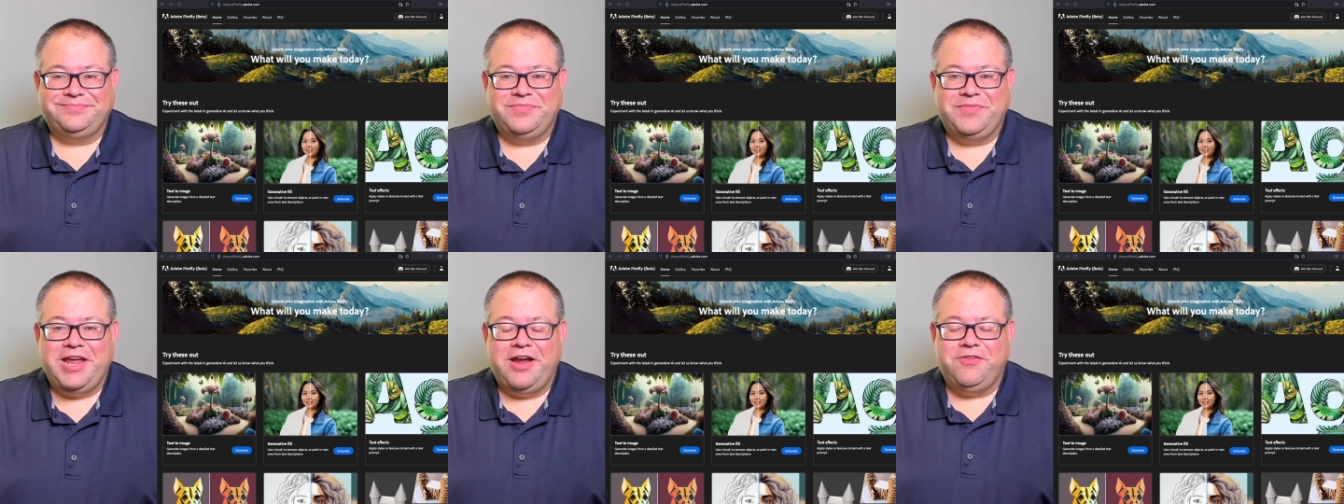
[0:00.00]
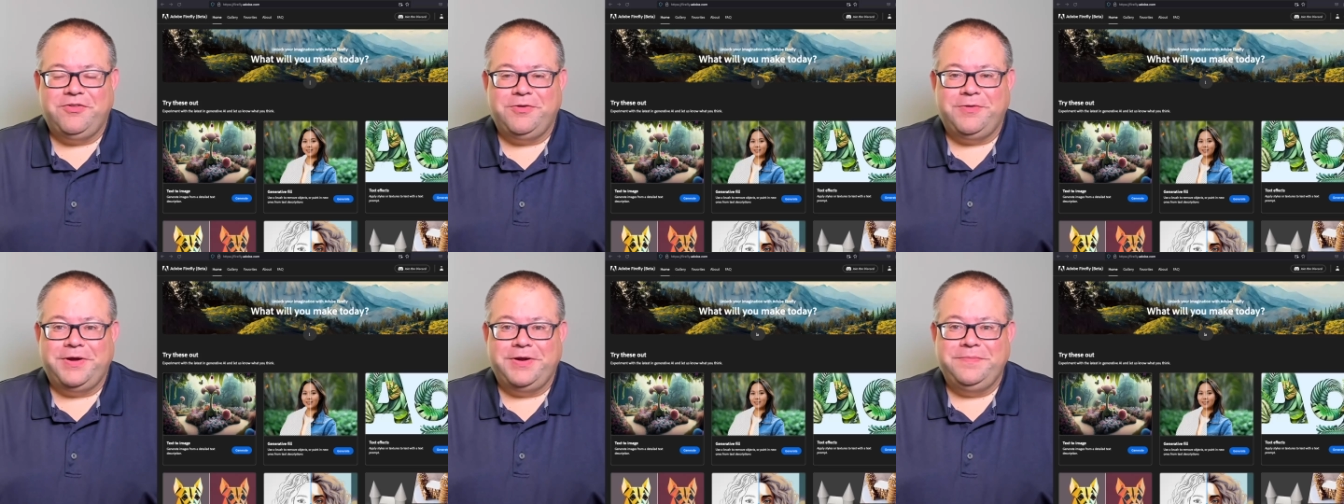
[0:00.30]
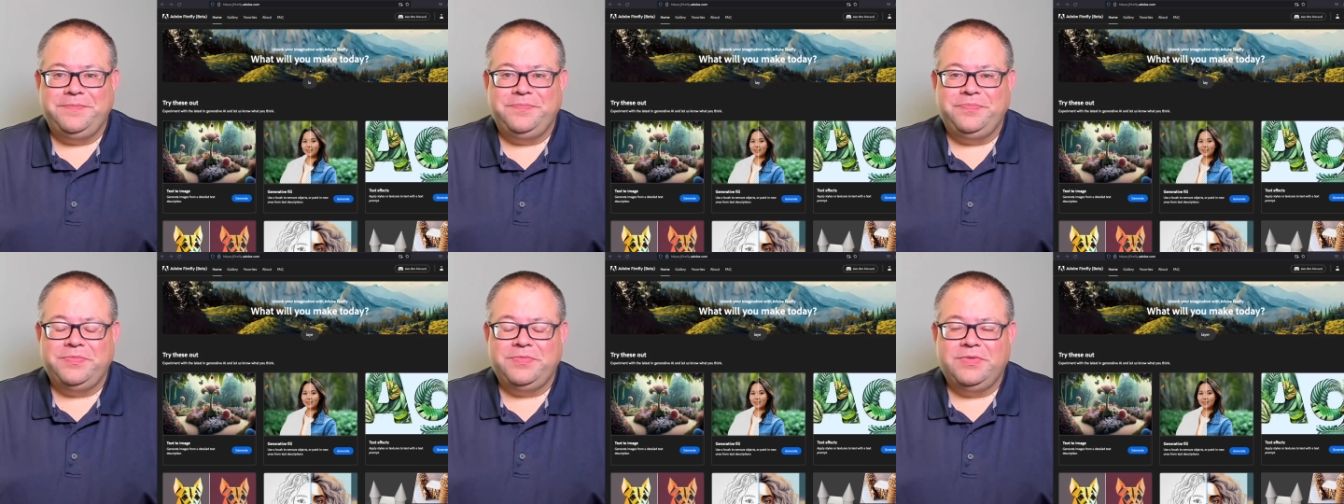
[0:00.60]
Hey
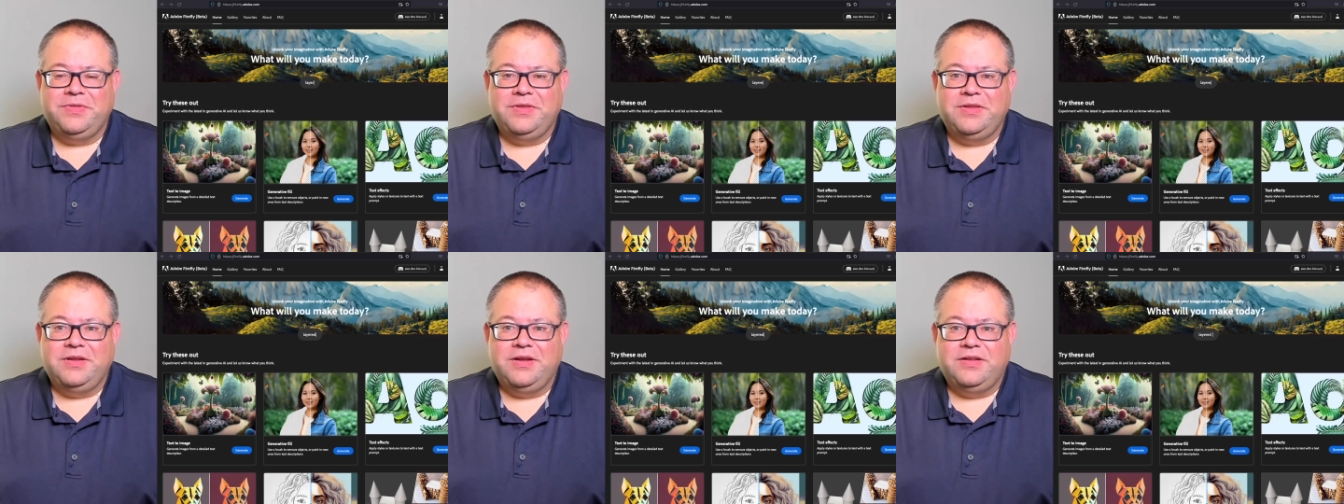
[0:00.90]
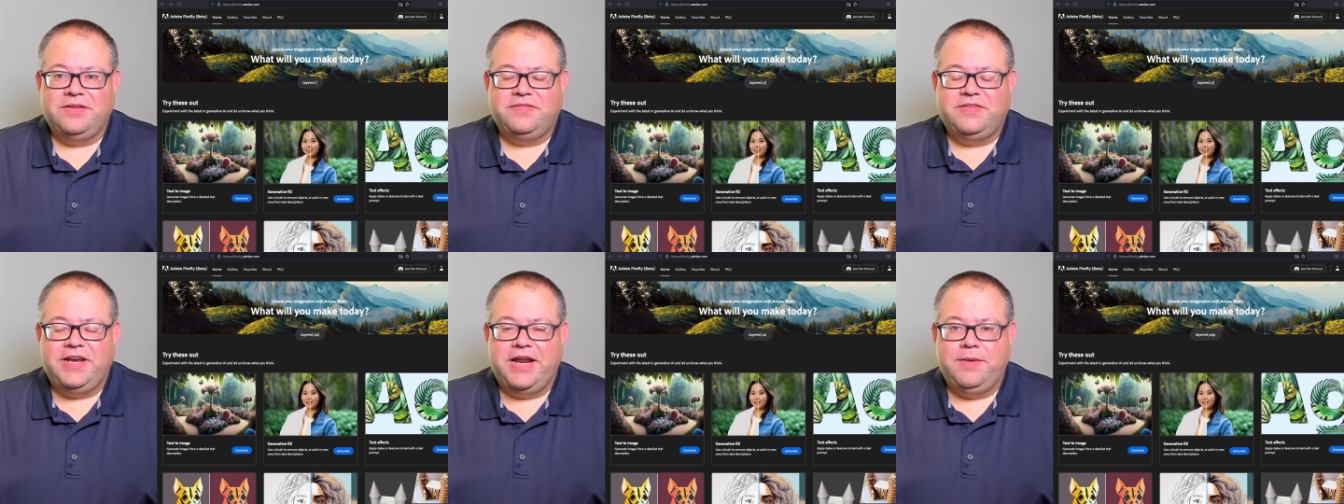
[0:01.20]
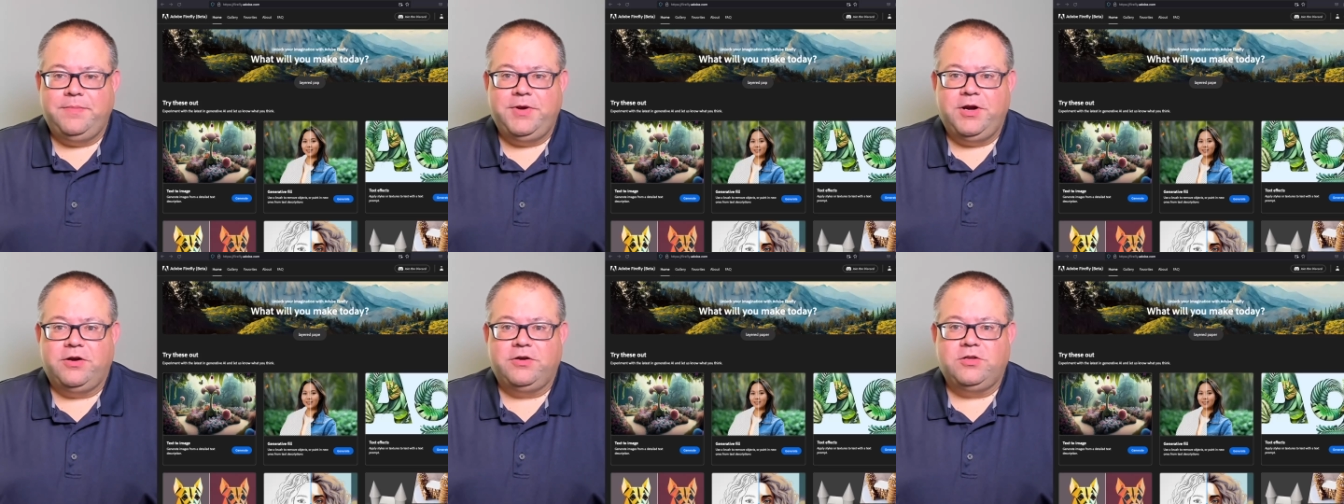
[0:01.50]
everyone, today
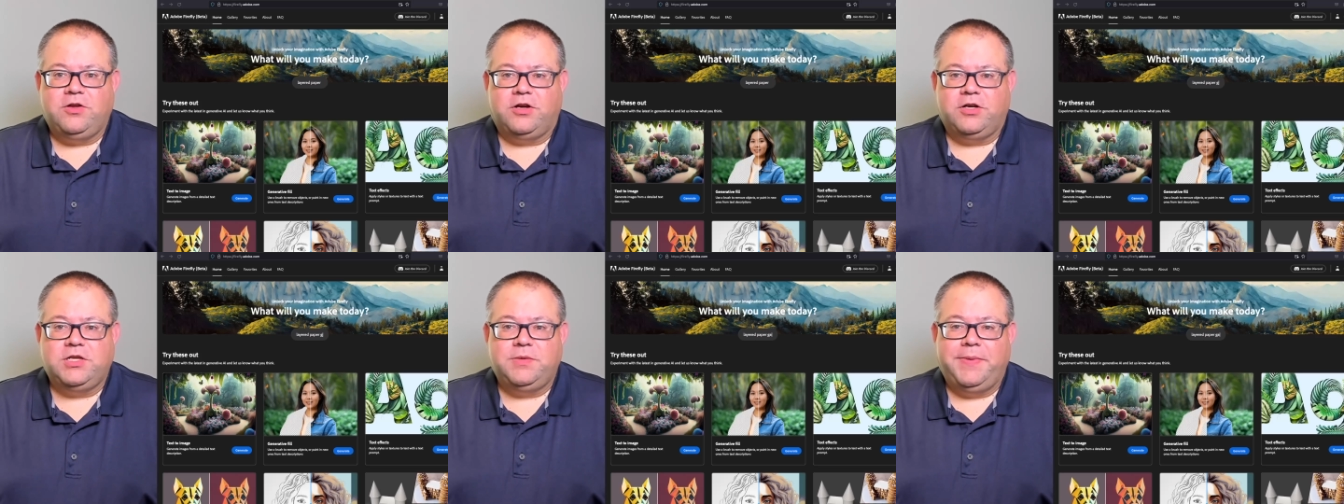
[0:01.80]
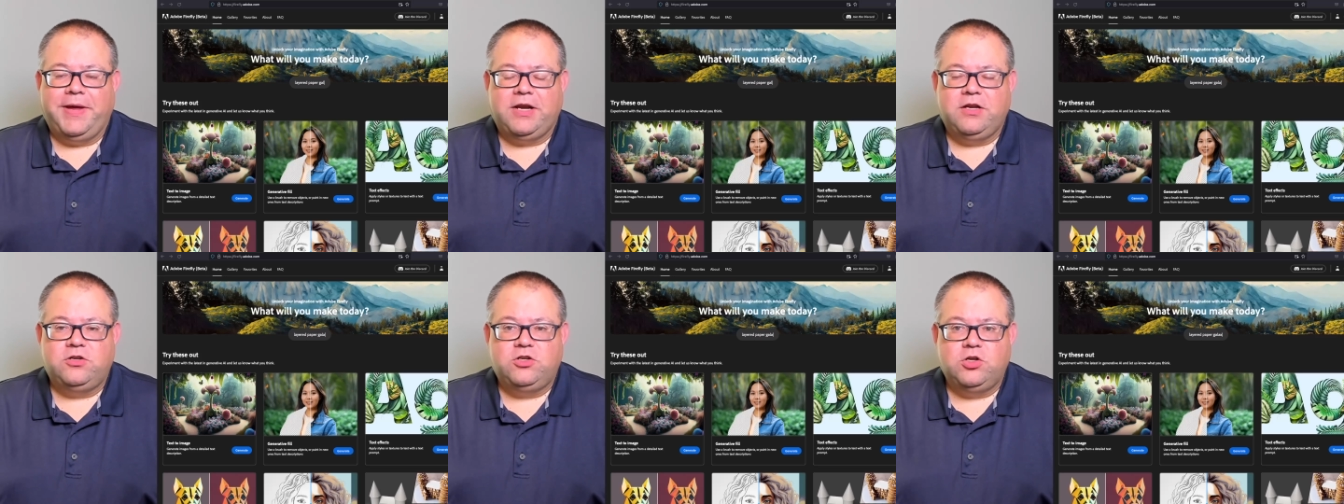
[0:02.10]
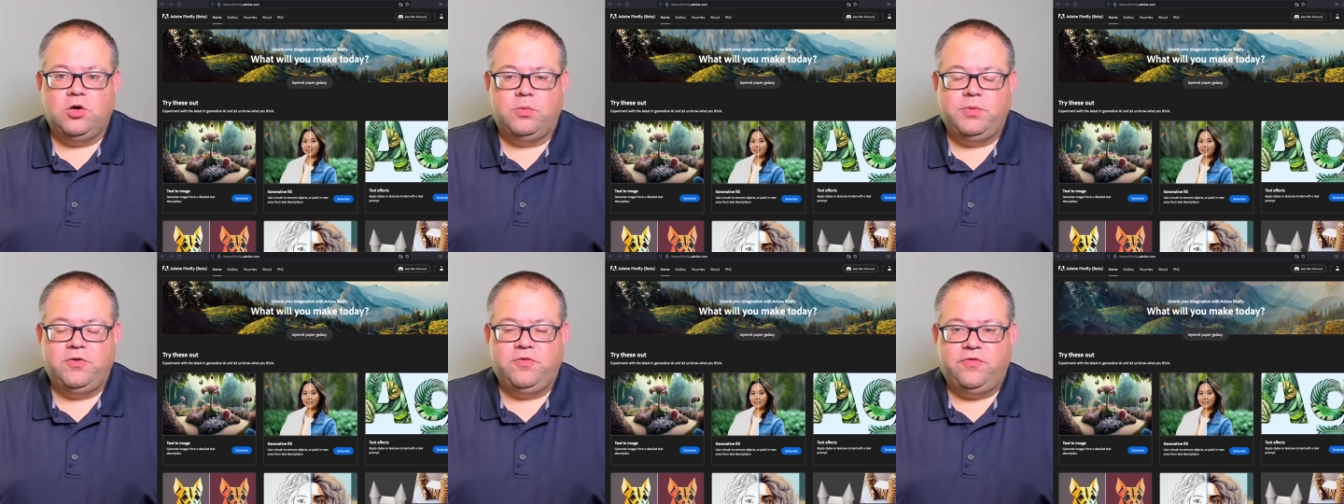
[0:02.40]
I'm here to talk to you about
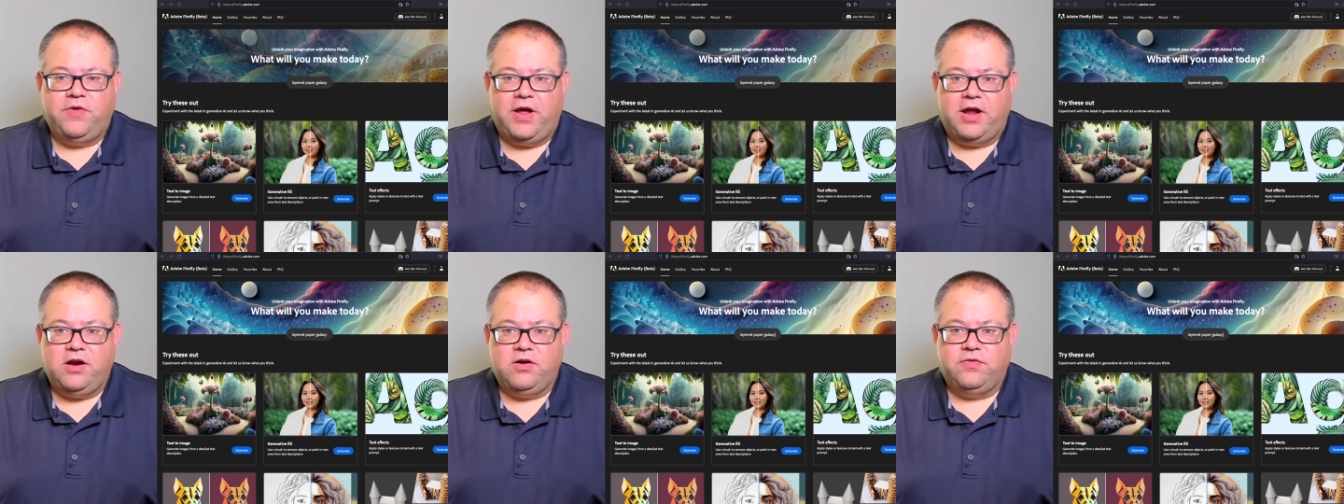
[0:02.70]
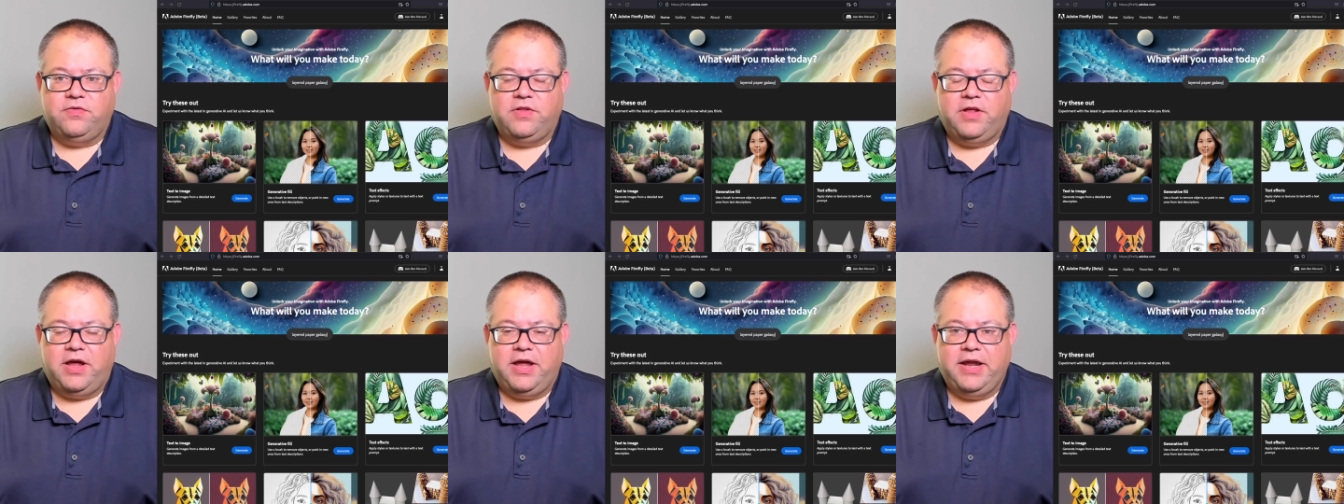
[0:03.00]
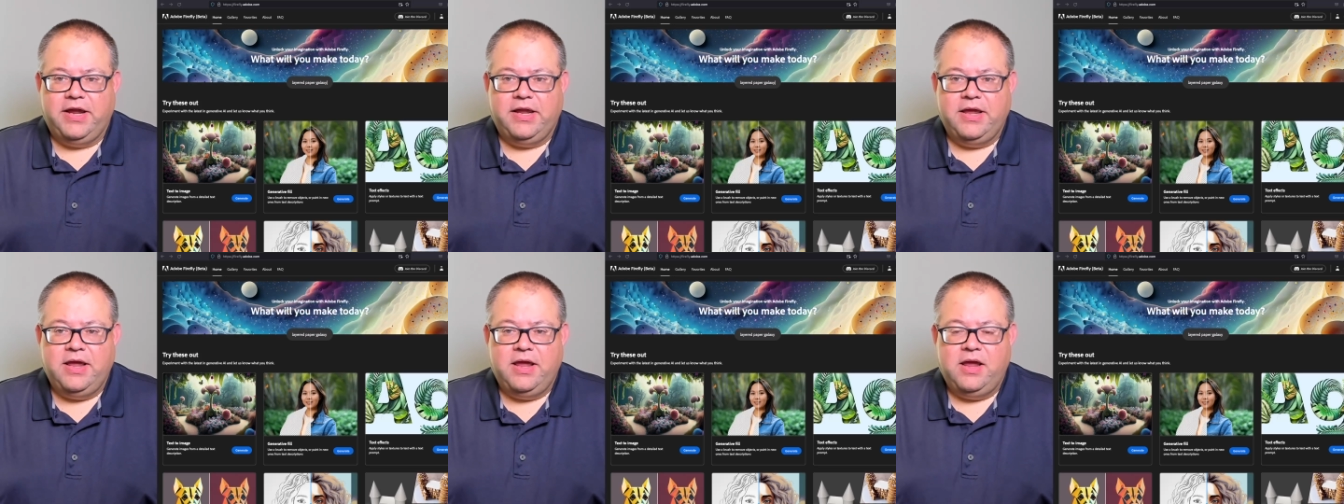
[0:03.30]
Adobe Firefly,